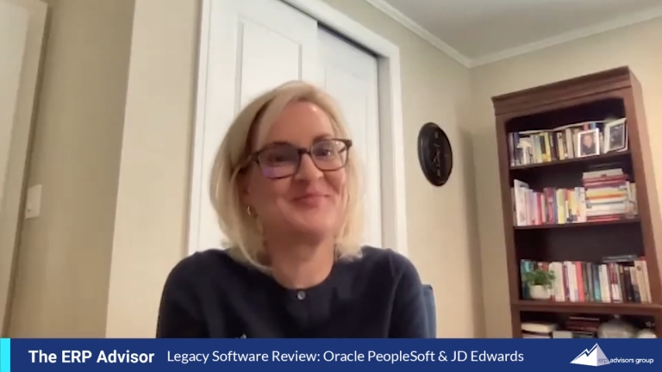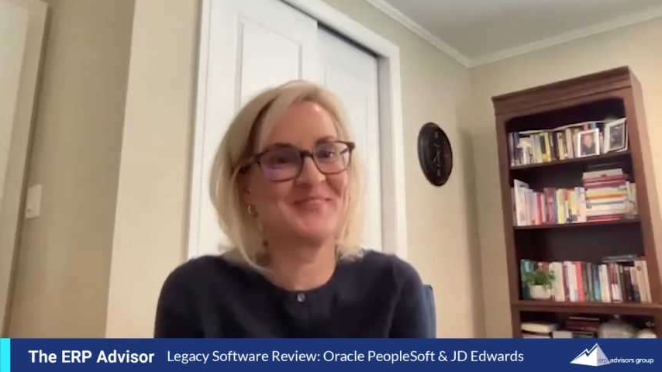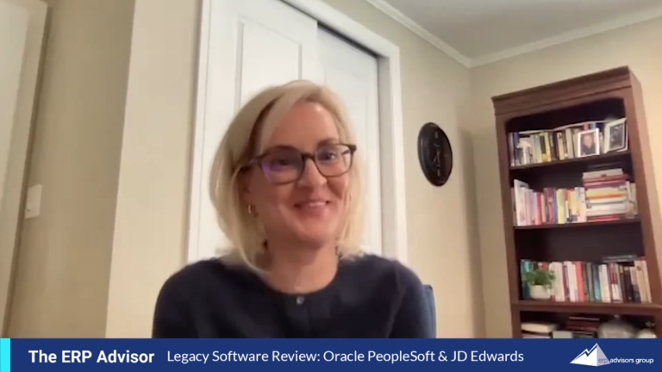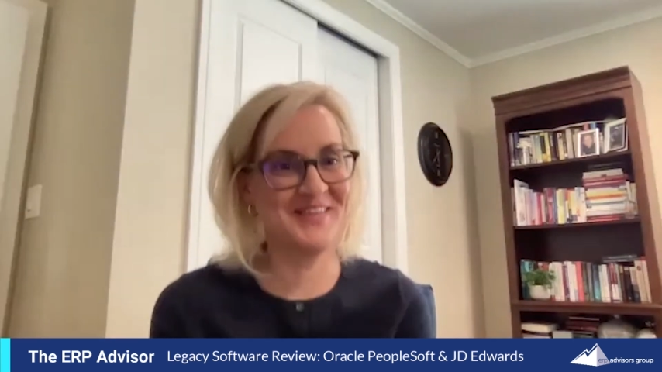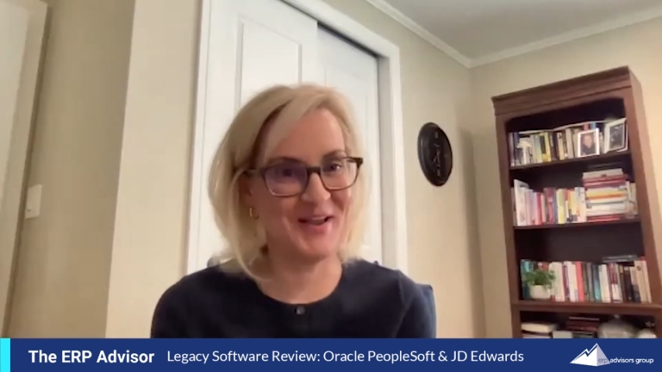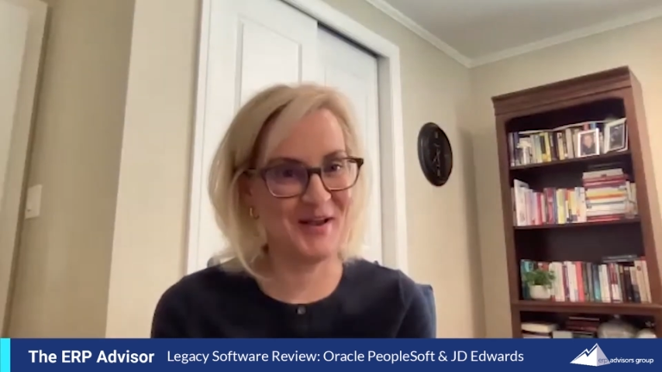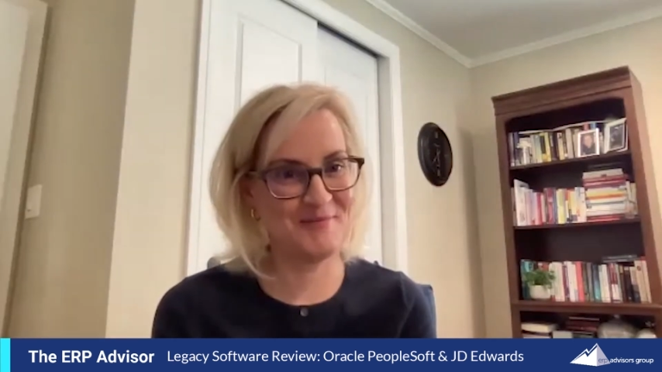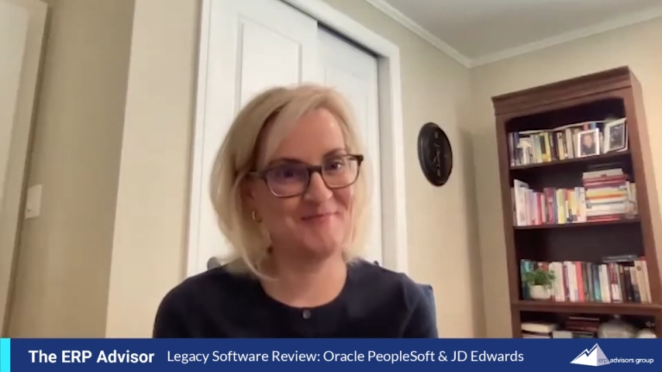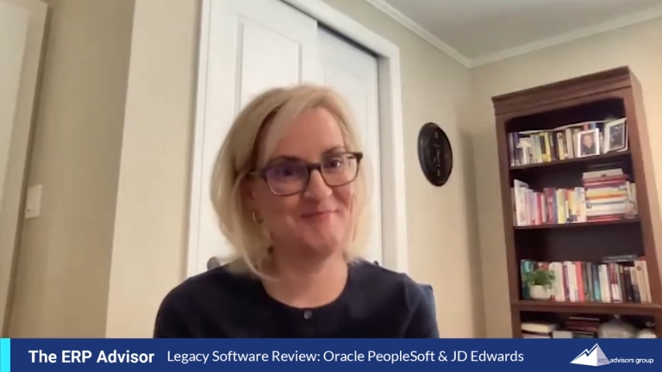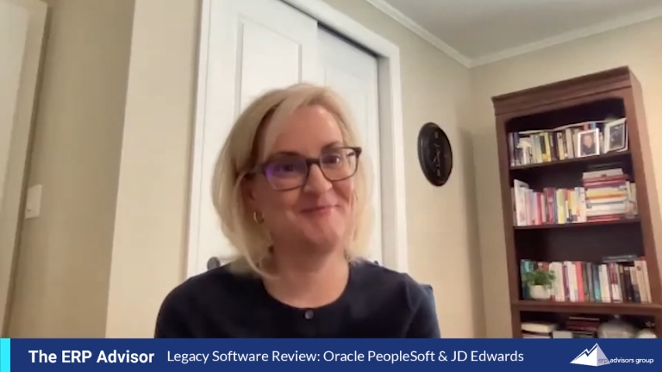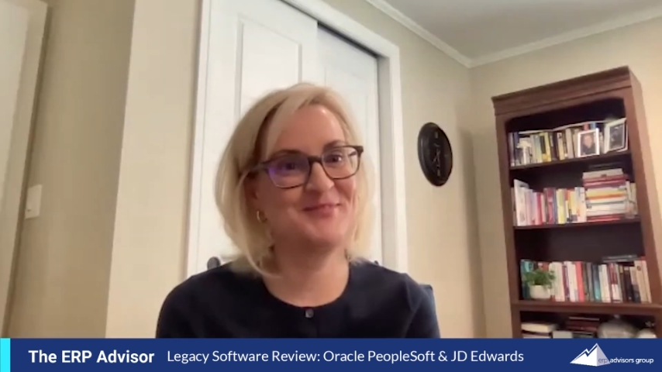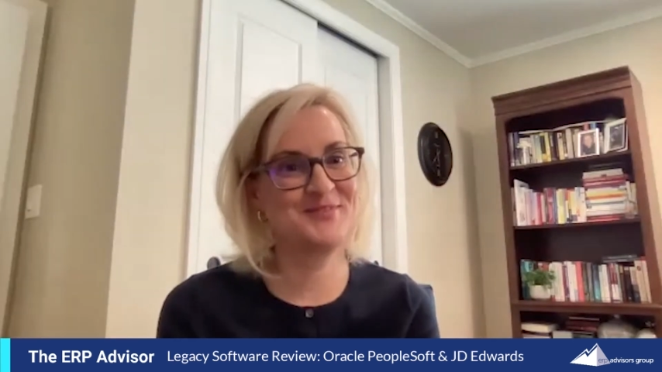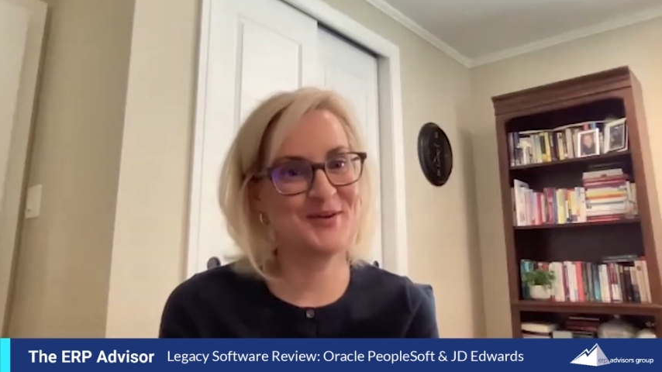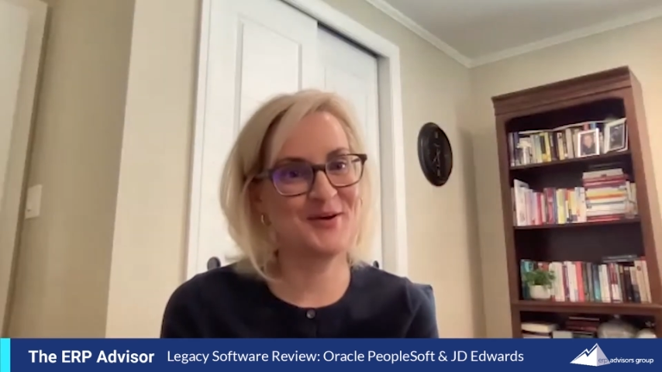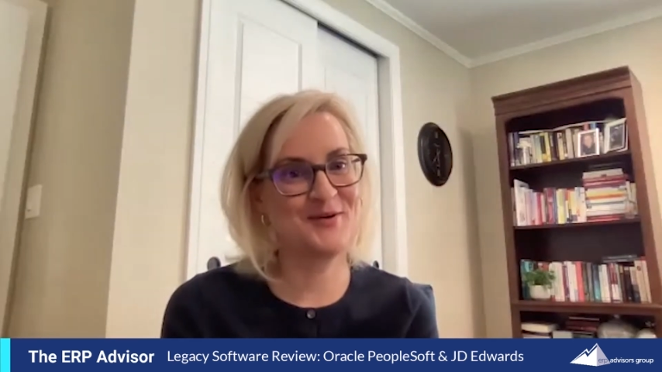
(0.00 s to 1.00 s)
Yeah.
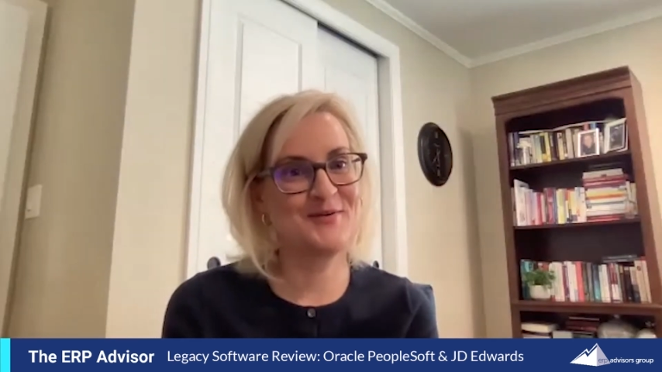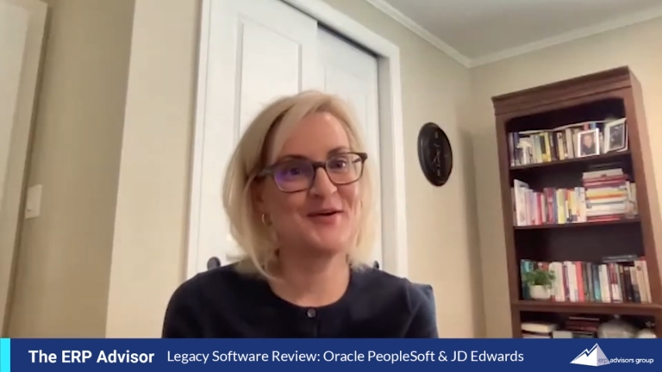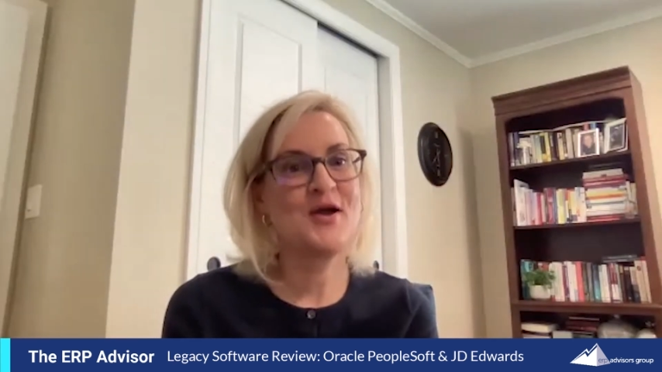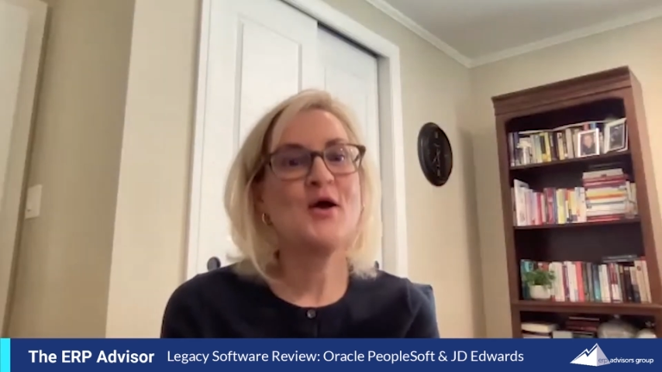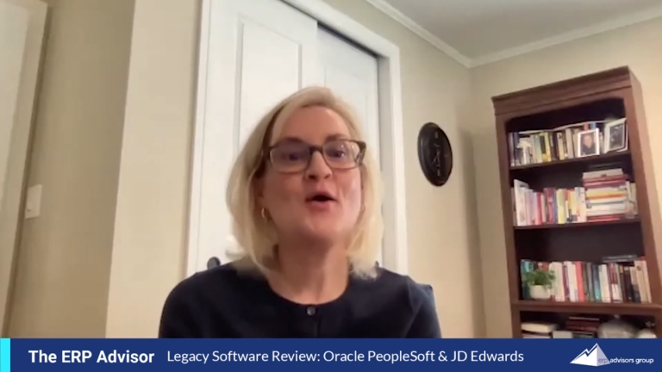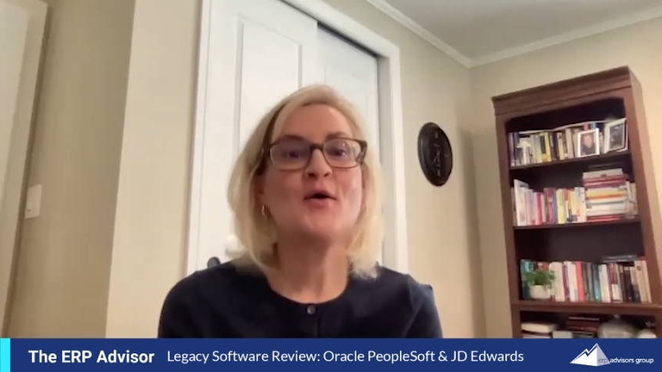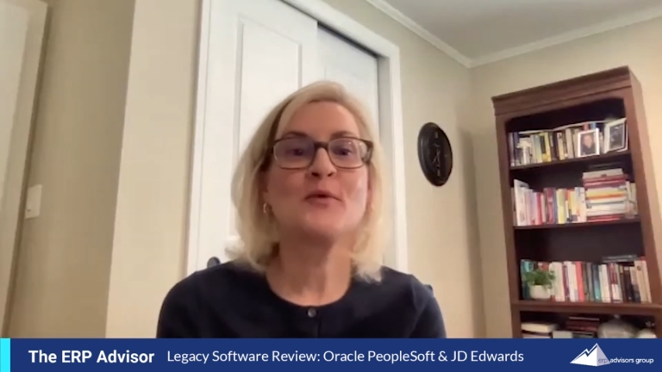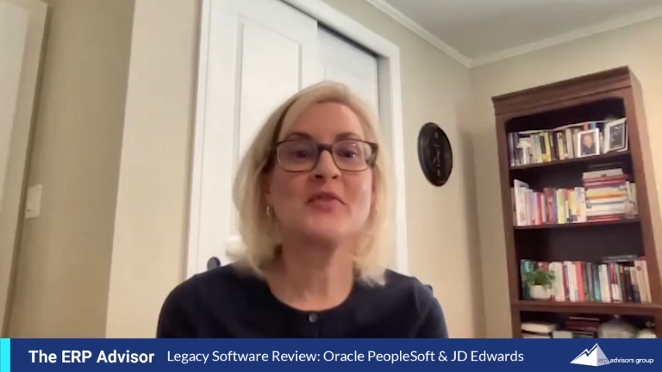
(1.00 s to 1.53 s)
So, well,